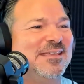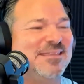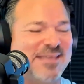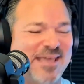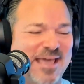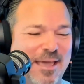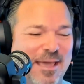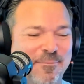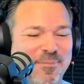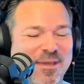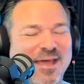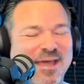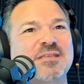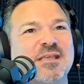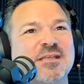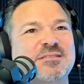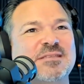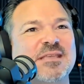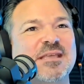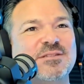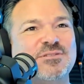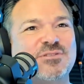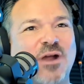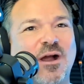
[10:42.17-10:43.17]
Yeah, man. It's
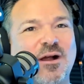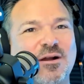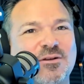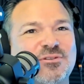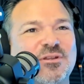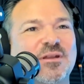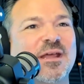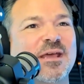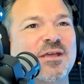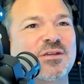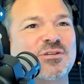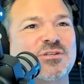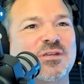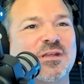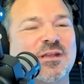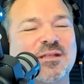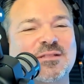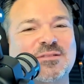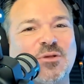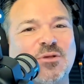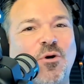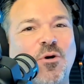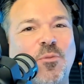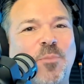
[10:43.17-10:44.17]
indoctrination.
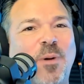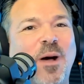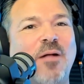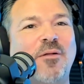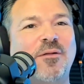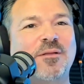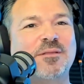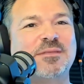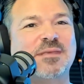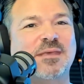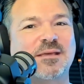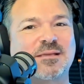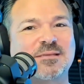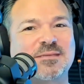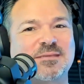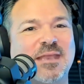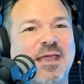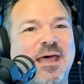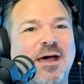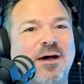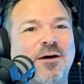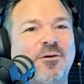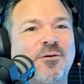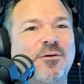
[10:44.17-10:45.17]
It's all politics
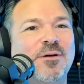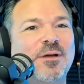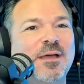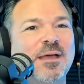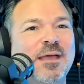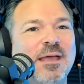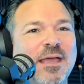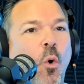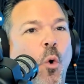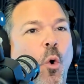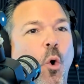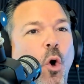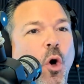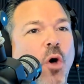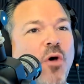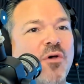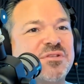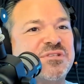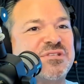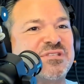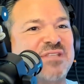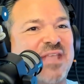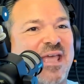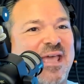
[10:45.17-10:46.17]
now. All
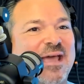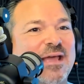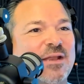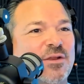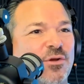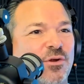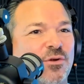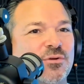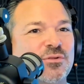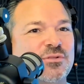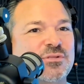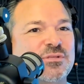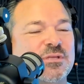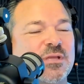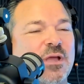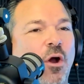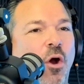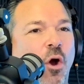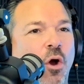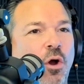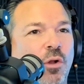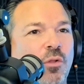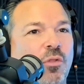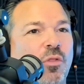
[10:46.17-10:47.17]
standards
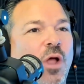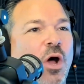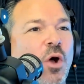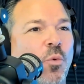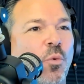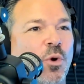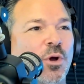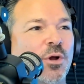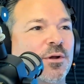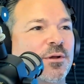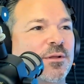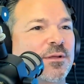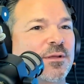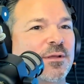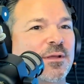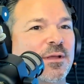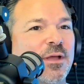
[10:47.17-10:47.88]
are lowered.